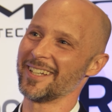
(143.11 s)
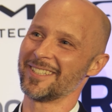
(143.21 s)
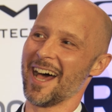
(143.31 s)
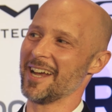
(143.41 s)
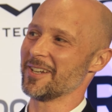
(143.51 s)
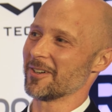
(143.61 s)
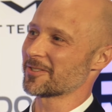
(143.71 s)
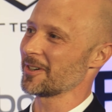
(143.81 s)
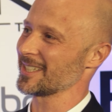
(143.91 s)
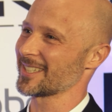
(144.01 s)
I, I don't
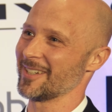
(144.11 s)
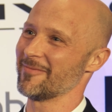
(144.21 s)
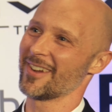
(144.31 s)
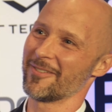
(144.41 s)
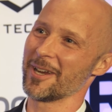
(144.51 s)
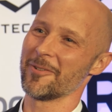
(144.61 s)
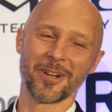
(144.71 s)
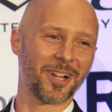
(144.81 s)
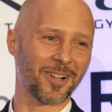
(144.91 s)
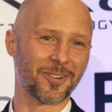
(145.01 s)
trust him. We
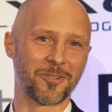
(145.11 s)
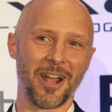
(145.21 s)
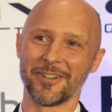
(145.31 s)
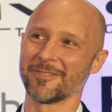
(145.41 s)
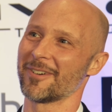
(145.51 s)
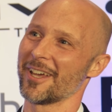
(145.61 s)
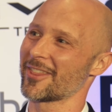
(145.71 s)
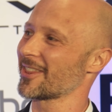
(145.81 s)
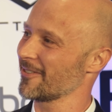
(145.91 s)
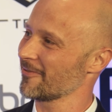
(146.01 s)
will run with
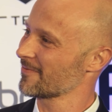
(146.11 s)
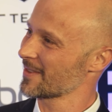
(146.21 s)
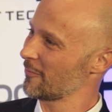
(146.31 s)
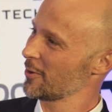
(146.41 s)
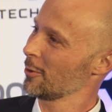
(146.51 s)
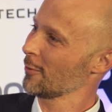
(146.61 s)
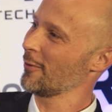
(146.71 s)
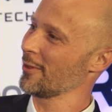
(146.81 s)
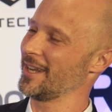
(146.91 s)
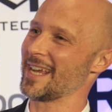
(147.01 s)
fuel
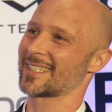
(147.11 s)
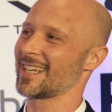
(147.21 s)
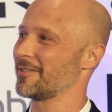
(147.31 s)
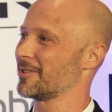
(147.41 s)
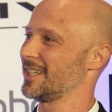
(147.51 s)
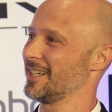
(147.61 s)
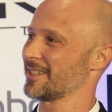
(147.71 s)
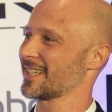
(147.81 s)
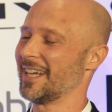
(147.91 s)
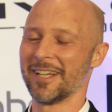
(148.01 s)
for the next hundred years.
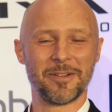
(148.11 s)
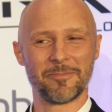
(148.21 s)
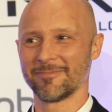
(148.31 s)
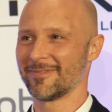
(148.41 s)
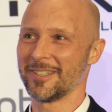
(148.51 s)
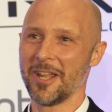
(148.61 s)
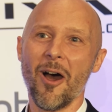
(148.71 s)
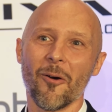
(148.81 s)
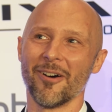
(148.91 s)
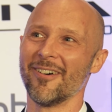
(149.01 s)

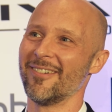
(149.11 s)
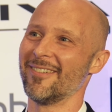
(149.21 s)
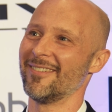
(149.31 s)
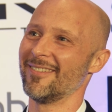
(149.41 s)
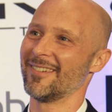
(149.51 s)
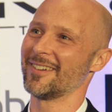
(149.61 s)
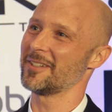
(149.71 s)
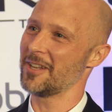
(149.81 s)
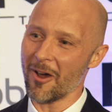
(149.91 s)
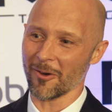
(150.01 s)
No,
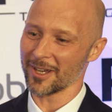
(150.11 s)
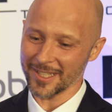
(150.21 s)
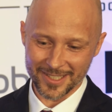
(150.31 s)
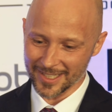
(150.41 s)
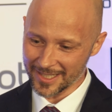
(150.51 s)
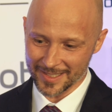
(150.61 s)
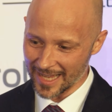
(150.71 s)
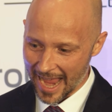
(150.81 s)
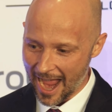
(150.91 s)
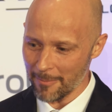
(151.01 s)
no, it's, it's
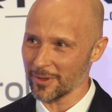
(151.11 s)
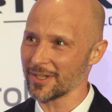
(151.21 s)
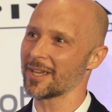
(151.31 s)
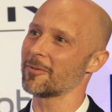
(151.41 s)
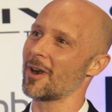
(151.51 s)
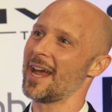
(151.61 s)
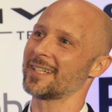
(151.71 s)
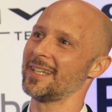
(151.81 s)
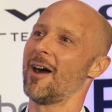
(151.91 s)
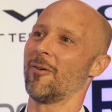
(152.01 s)
happening
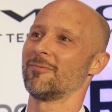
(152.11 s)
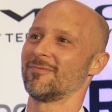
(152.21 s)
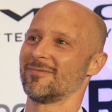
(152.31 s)
right now.